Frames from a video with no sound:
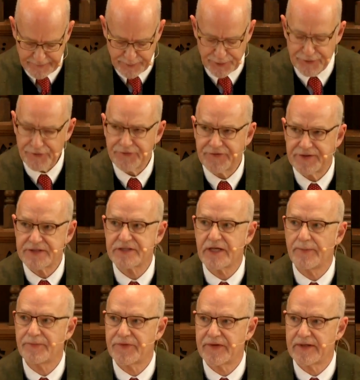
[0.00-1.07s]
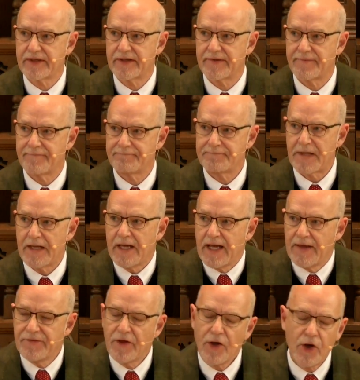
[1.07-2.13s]
birth to something.
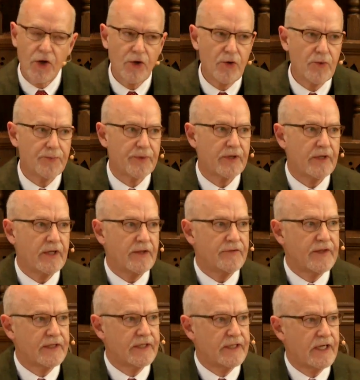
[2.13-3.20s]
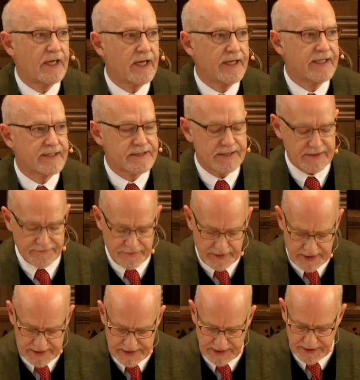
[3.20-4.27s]
And the hope that God has given
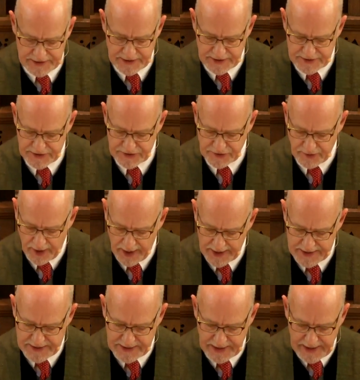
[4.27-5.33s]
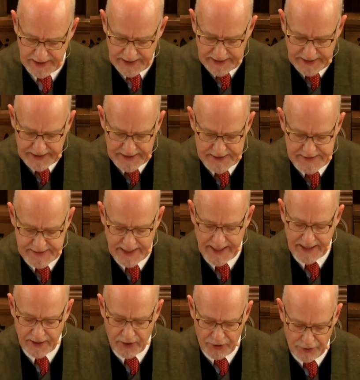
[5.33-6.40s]
us in Jesus Christ is
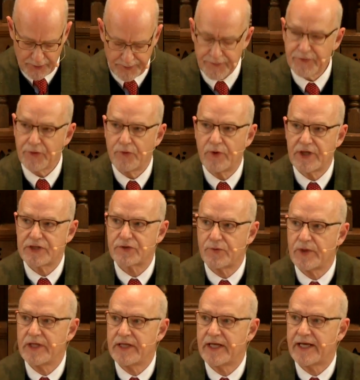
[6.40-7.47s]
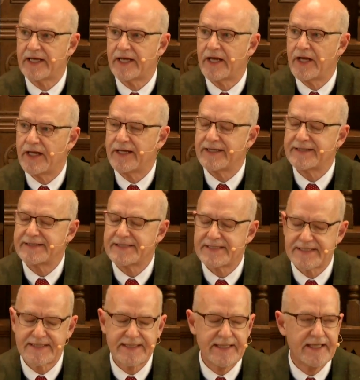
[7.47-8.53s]
that hope to which we
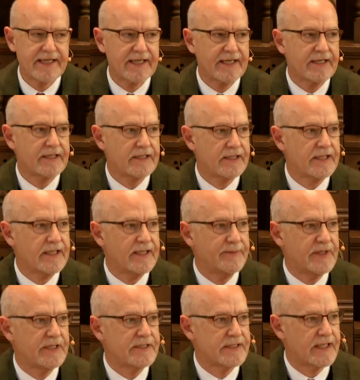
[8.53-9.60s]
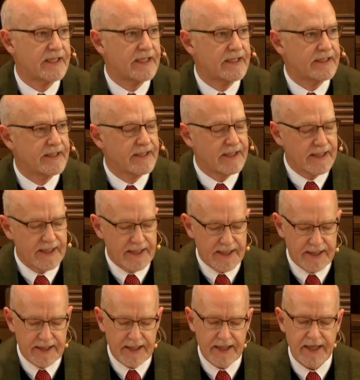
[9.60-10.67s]
seek and claim and attain.
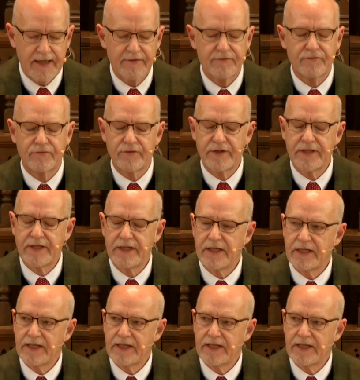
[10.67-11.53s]
And every